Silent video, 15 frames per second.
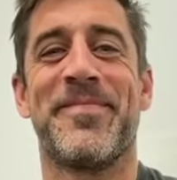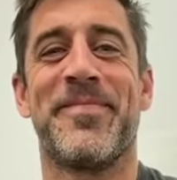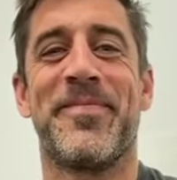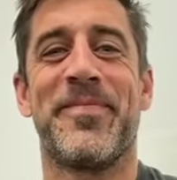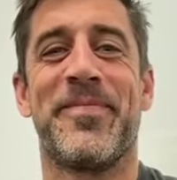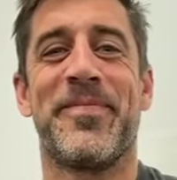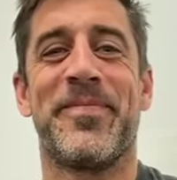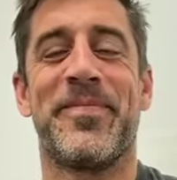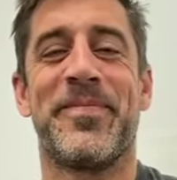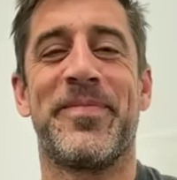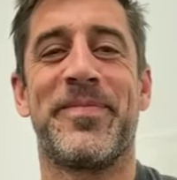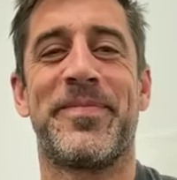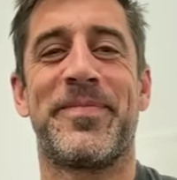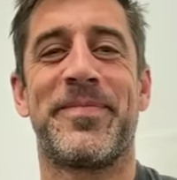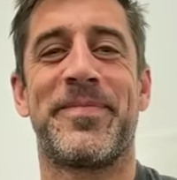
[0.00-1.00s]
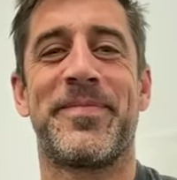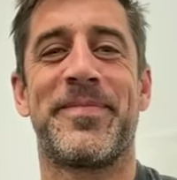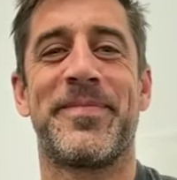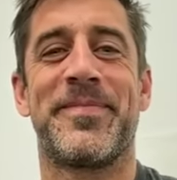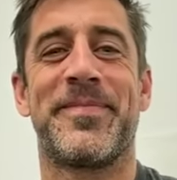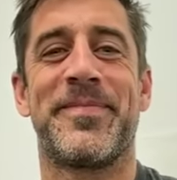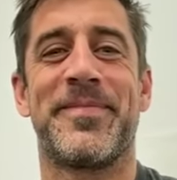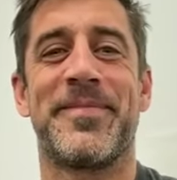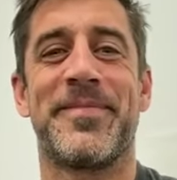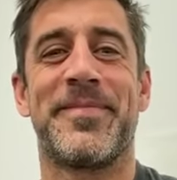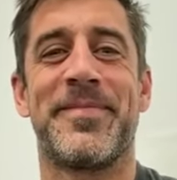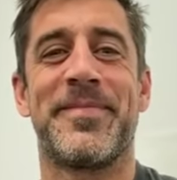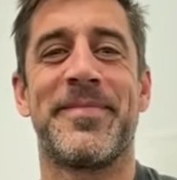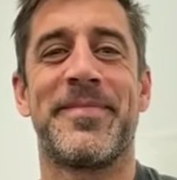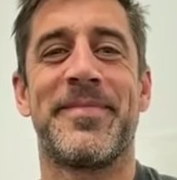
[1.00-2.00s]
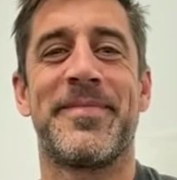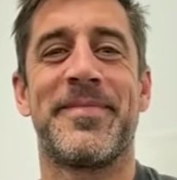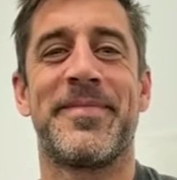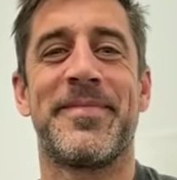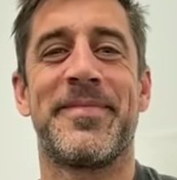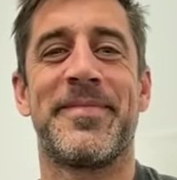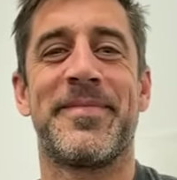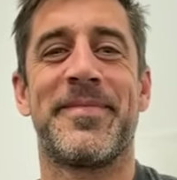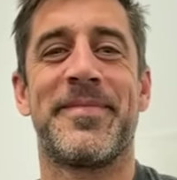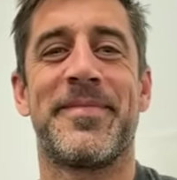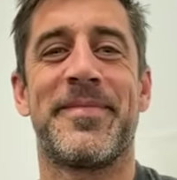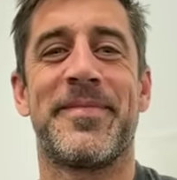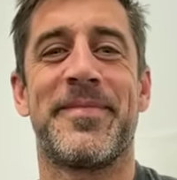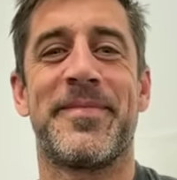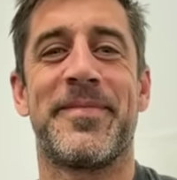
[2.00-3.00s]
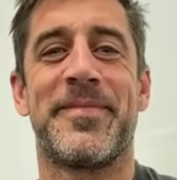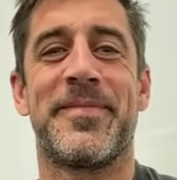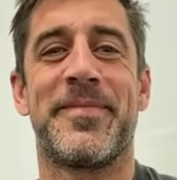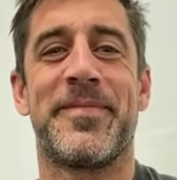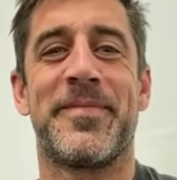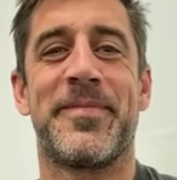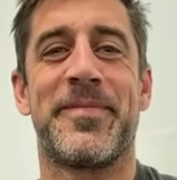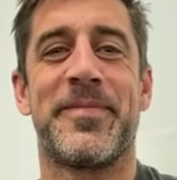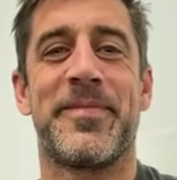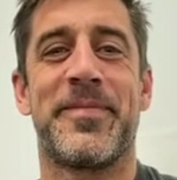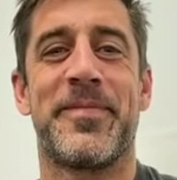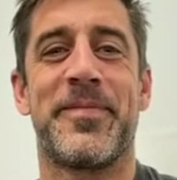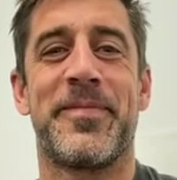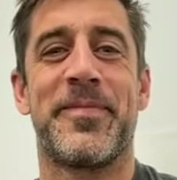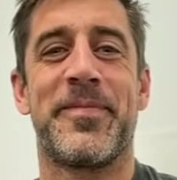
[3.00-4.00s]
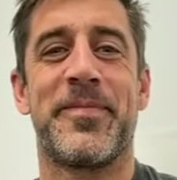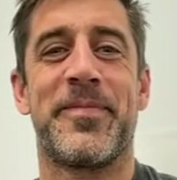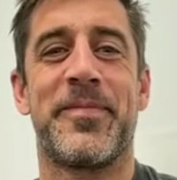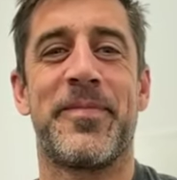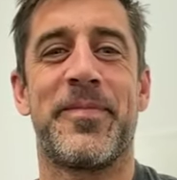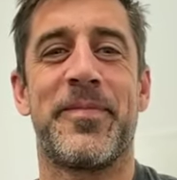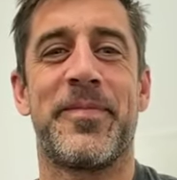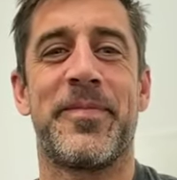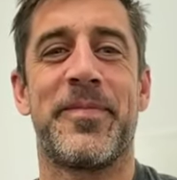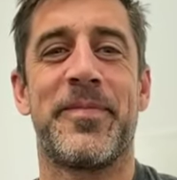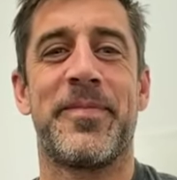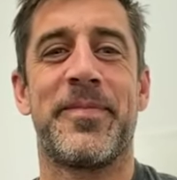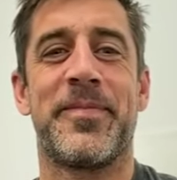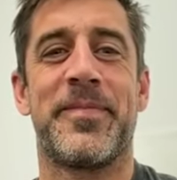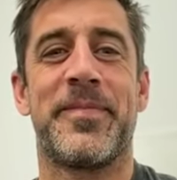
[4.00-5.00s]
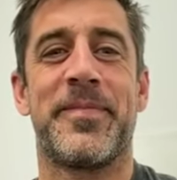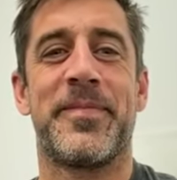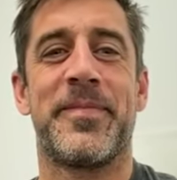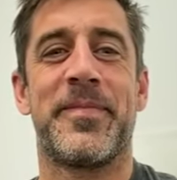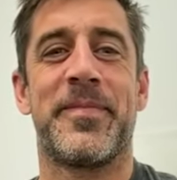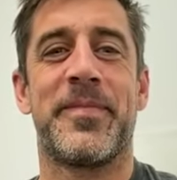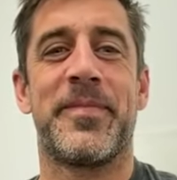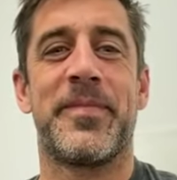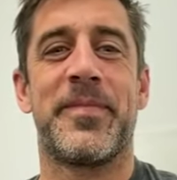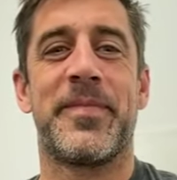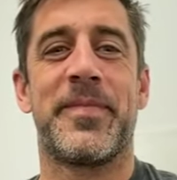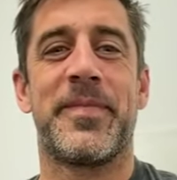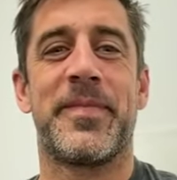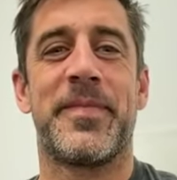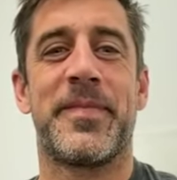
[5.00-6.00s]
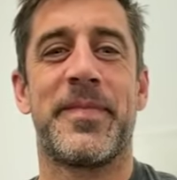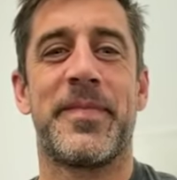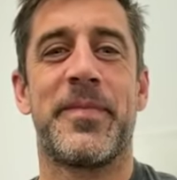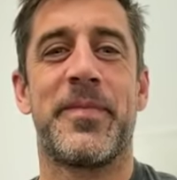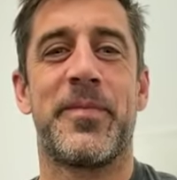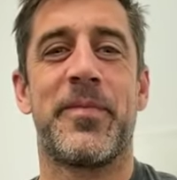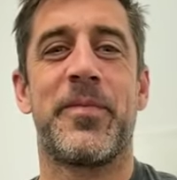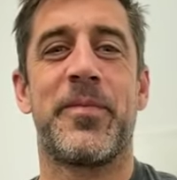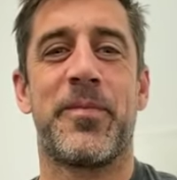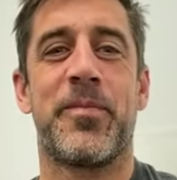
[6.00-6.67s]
[no speech]